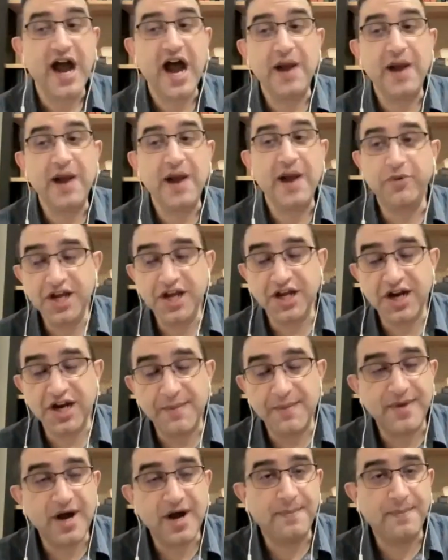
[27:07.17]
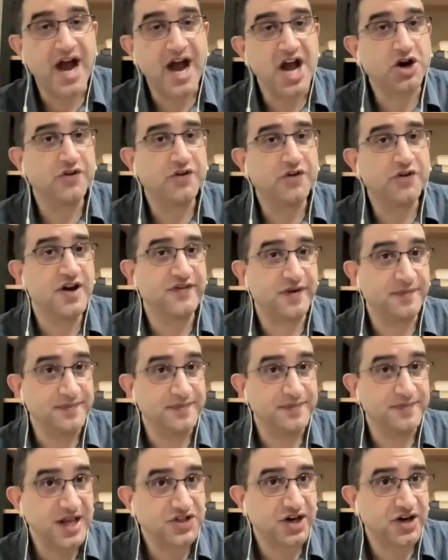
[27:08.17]
I'm reading a biography of
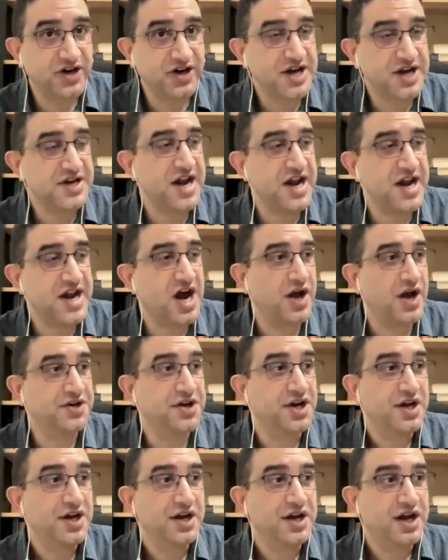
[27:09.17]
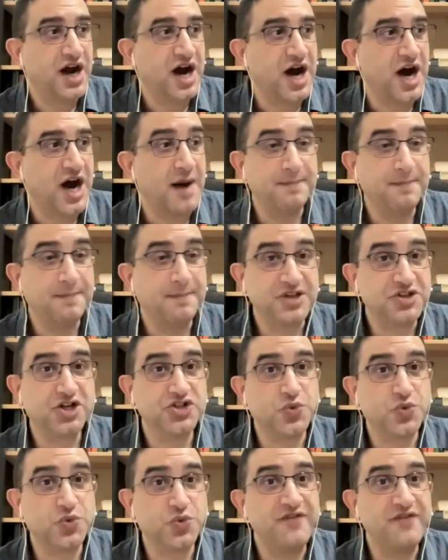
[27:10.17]
Ambedkar right now, and
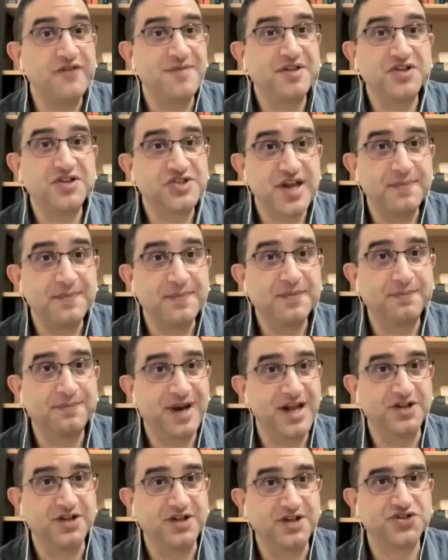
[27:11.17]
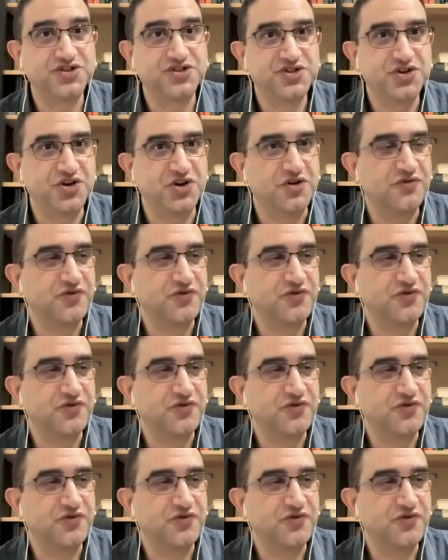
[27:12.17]
Ambedkar's wife made the same complaints,